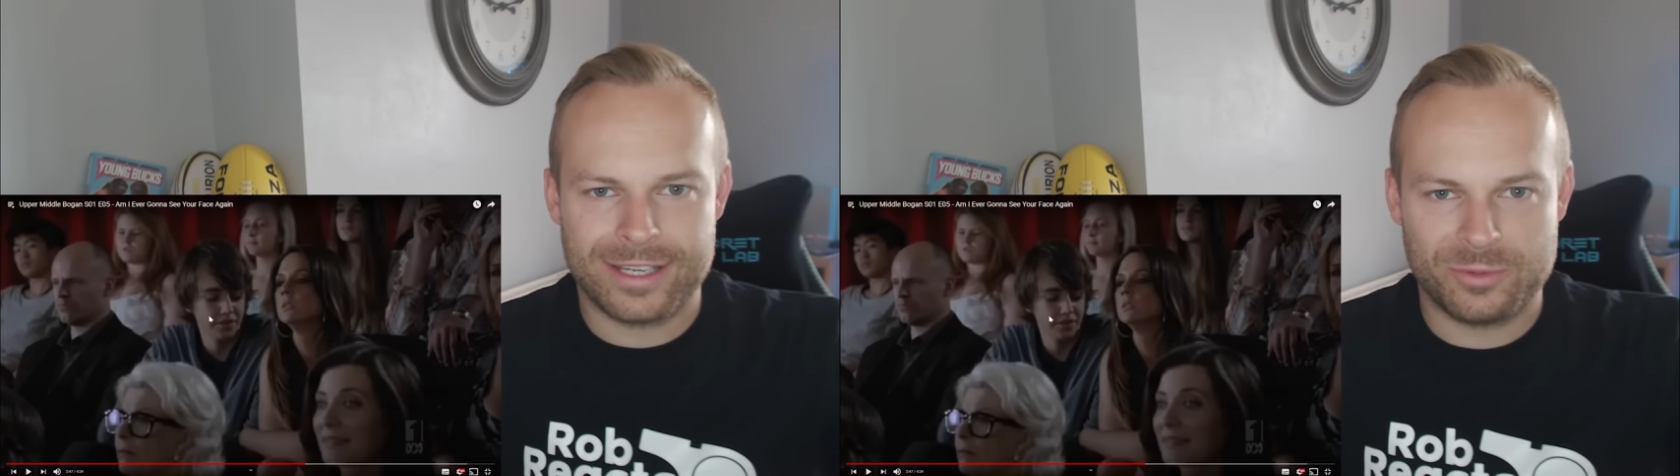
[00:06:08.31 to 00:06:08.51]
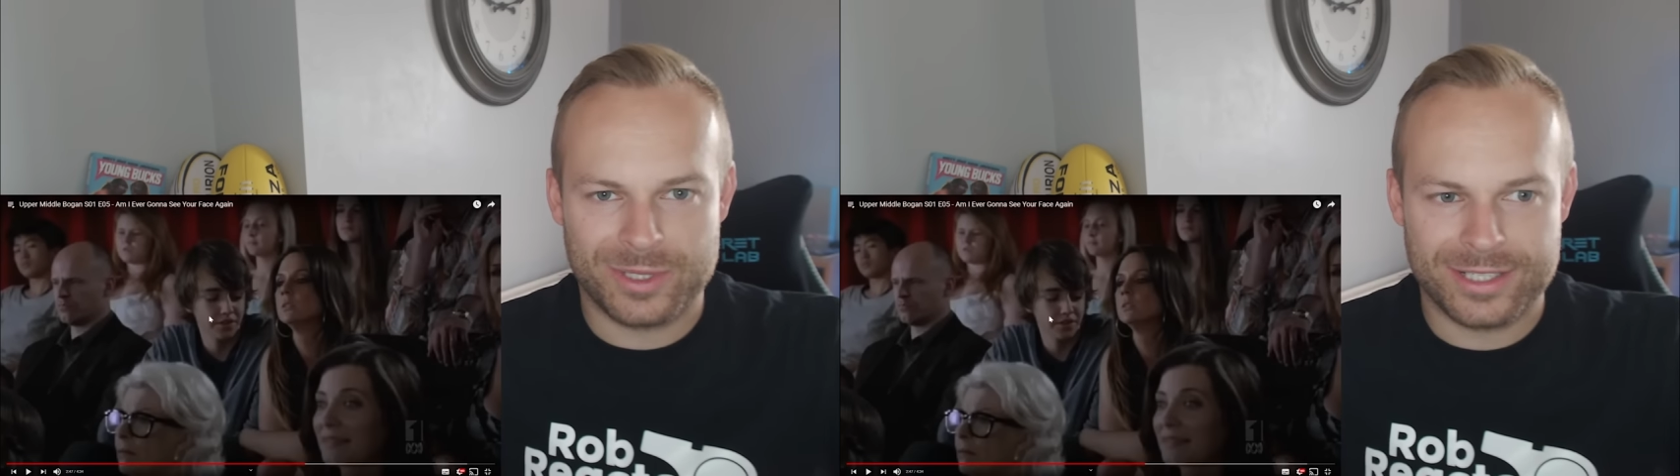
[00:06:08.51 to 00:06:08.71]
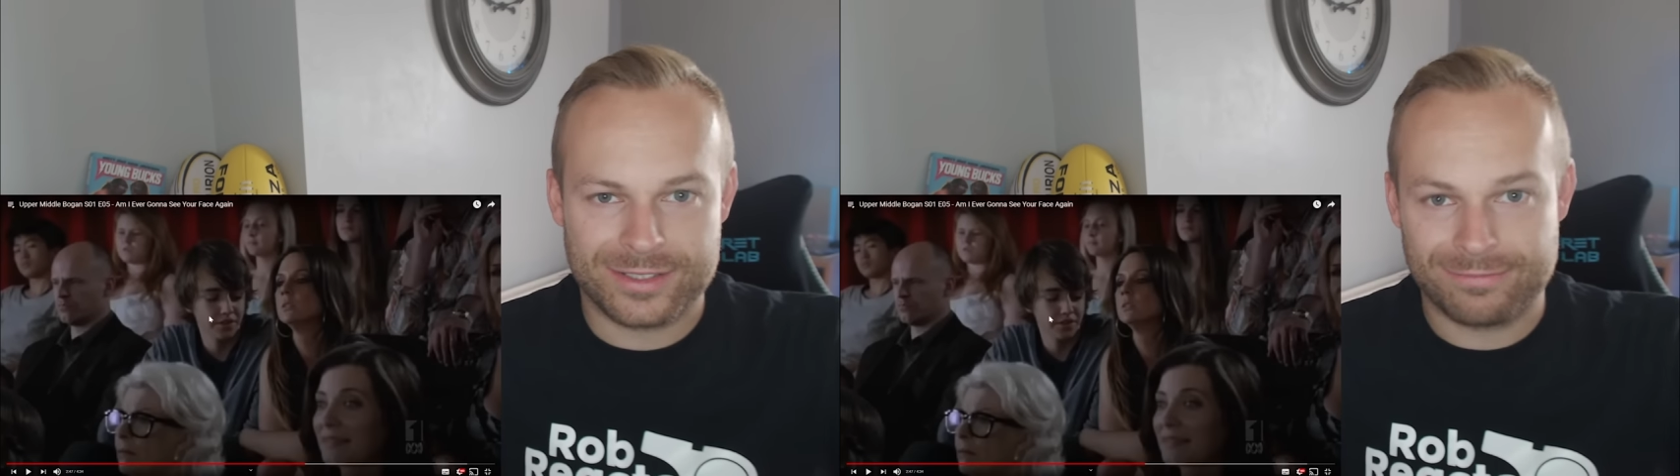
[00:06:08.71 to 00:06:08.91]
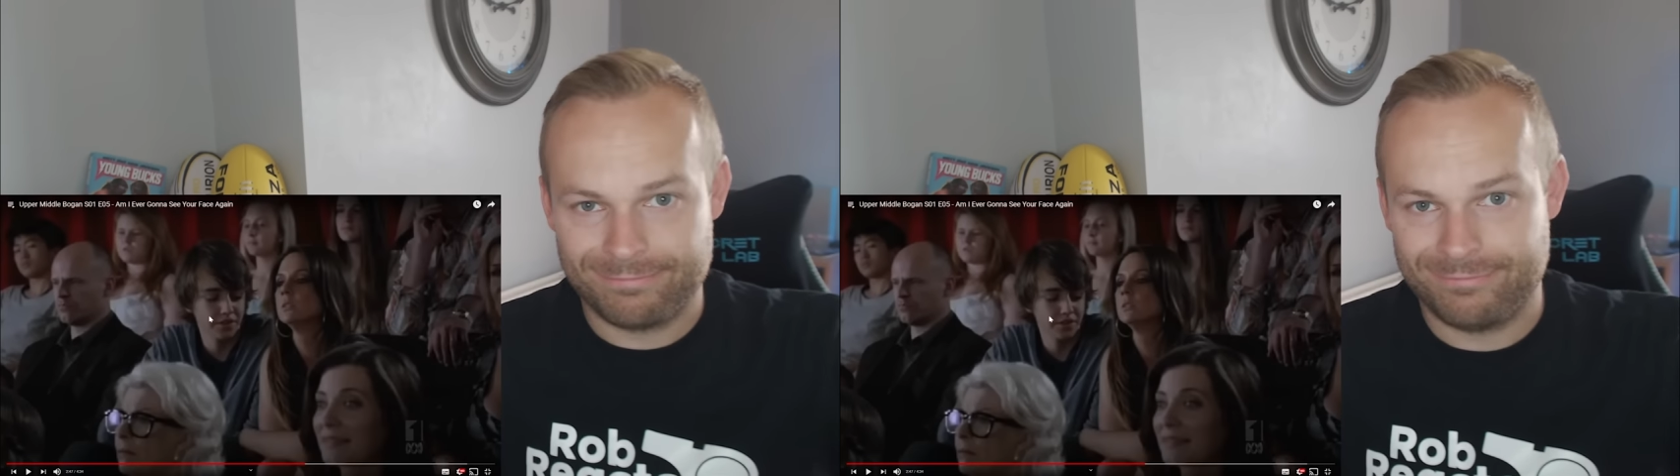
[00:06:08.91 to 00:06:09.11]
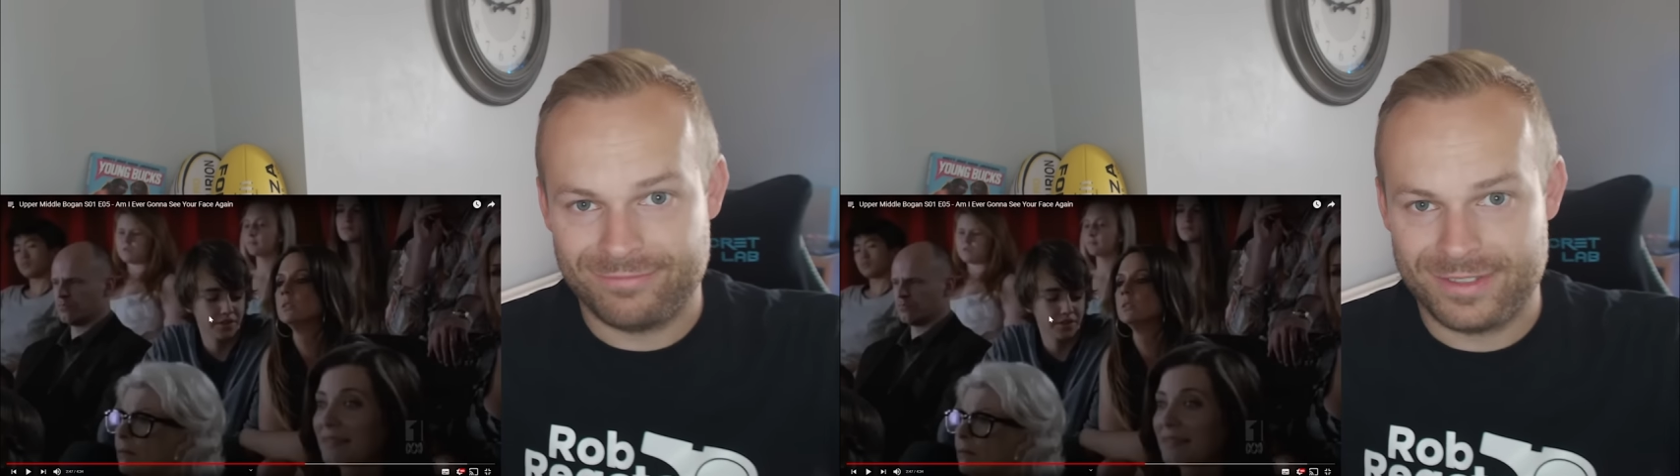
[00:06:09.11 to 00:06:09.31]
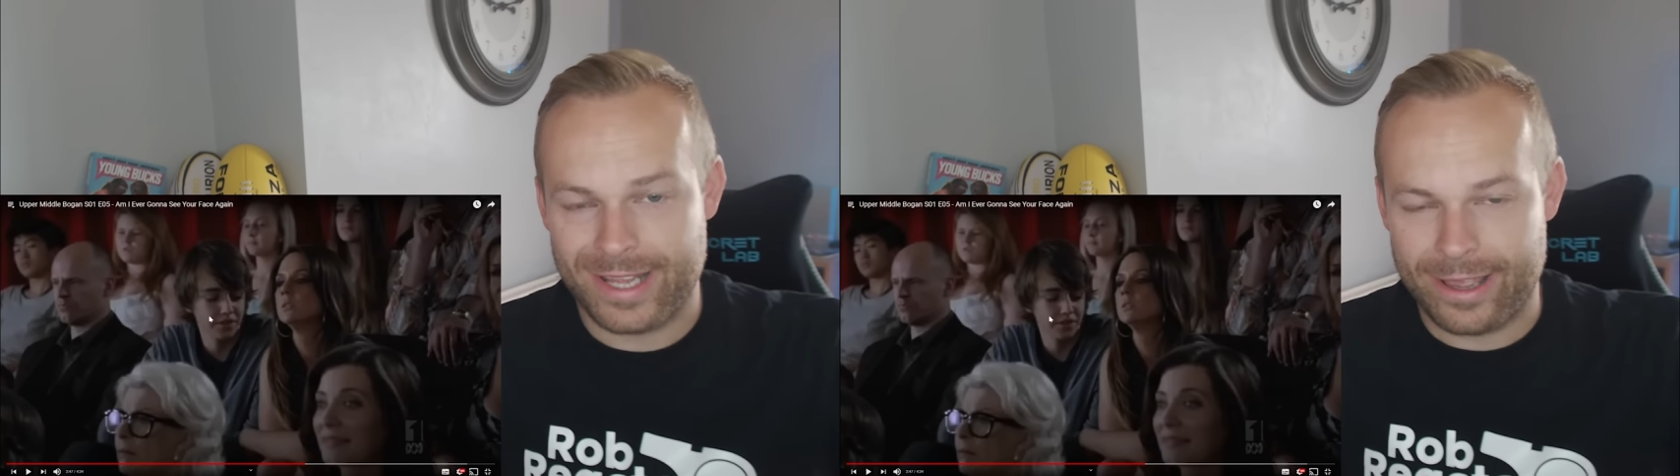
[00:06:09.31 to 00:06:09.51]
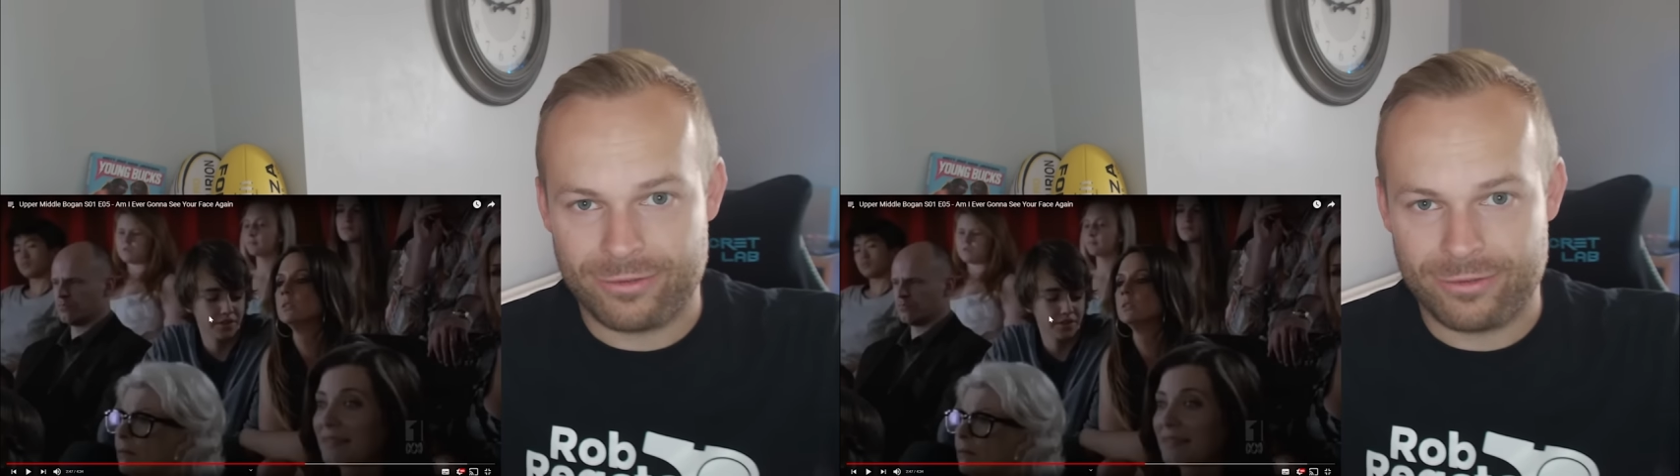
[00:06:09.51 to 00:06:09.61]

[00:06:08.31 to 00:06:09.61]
Edwina's now